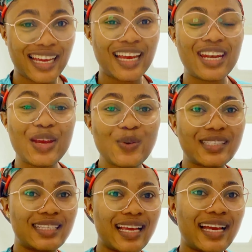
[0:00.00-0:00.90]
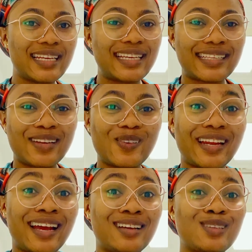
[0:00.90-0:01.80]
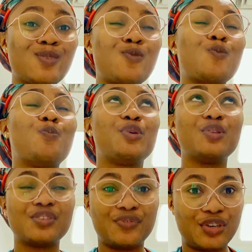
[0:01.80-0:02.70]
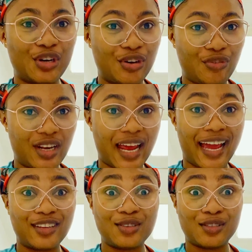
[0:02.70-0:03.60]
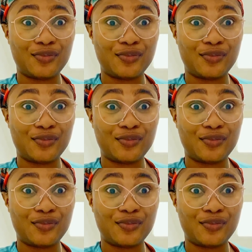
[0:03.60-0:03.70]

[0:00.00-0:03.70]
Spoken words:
New Zealand is another beautiful country that I just